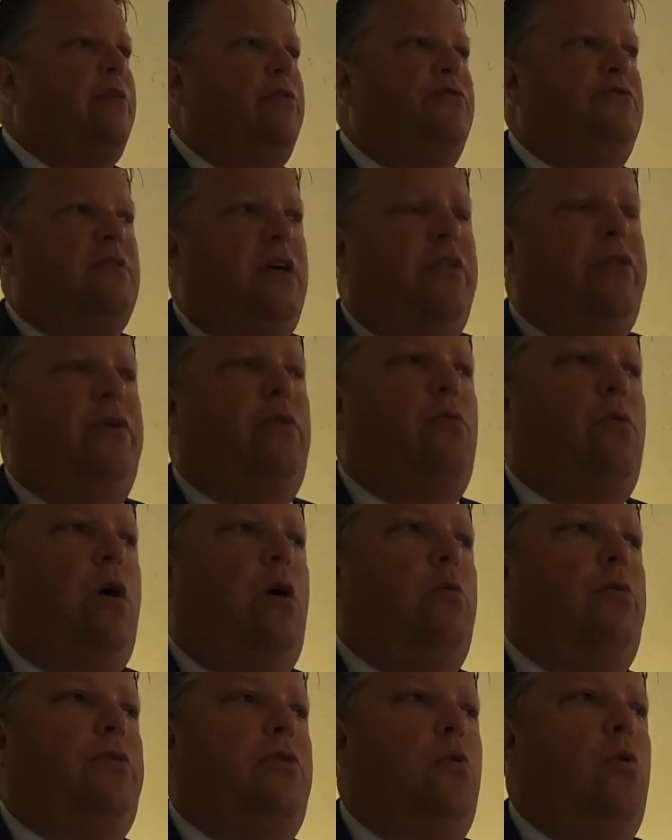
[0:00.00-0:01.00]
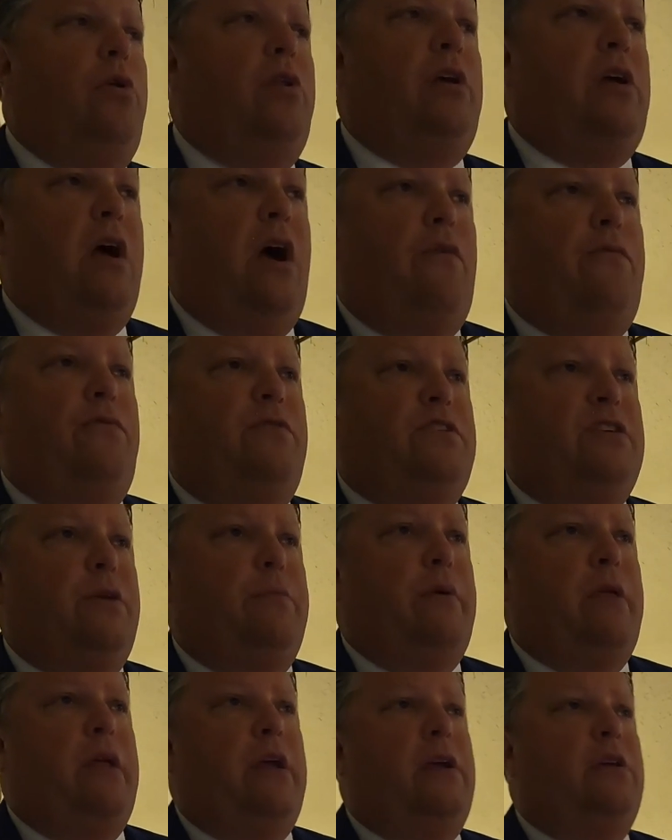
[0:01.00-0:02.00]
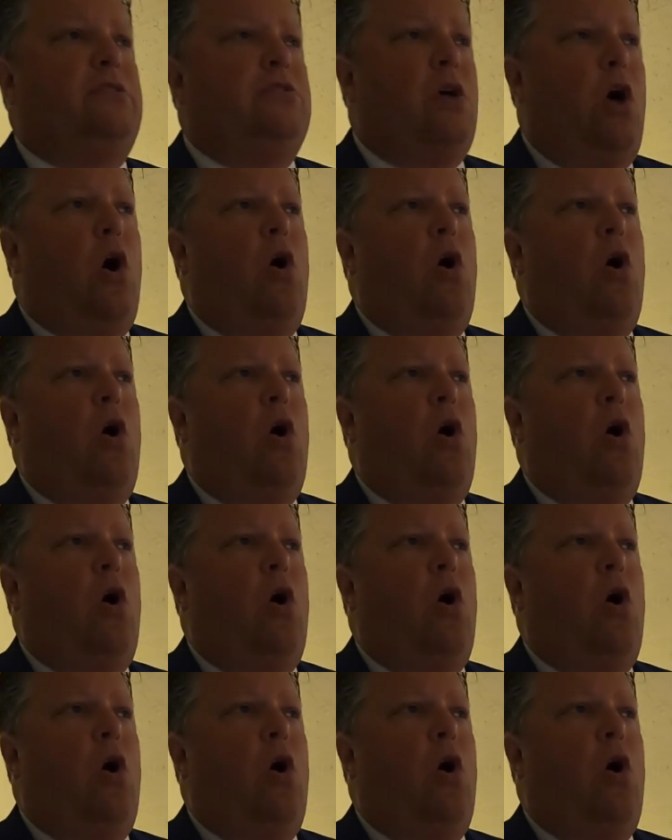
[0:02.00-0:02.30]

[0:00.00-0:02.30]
There's nothing wrong with going to conference committee because